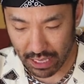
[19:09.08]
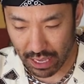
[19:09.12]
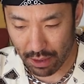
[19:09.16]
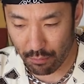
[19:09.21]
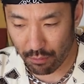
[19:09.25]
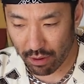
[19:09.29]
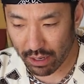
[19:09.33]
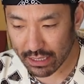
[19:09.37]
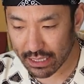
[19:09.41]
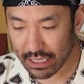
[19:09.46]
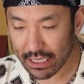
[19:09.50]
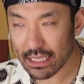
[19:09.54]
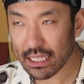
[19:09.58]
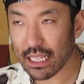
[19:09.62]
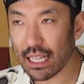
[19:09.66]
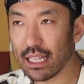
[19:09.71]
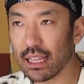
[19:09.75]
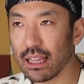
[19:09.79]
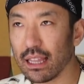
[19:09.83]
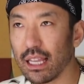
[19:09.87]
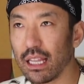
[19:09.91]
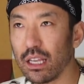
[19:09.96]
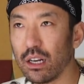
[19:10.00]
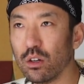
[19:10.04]
I want this a
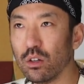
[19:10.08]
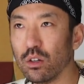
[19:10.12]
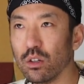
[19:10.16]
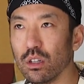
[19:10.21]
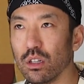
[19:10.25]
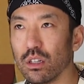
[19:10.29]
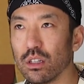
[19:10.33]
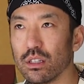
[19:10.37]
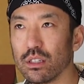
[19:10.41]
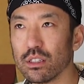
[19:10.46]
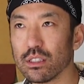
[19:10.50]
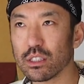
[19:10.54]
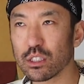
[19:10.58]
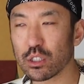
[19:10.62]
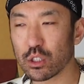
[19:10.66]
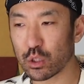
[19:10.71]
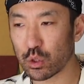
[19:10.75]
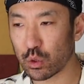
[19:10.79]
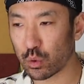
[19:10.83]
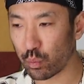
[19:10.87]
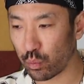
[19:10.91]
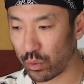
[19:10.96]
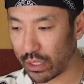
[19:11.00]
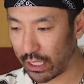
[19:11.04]
little
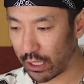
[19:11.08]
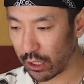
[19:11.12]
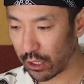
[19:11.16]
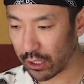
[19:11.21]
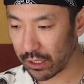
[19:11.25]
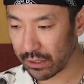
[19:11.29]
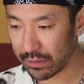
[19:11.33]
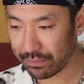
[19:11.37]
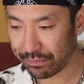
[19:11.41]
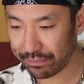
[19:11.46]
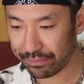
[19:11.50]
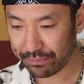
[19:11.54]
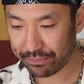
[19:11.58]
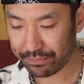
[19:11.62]
sweeter.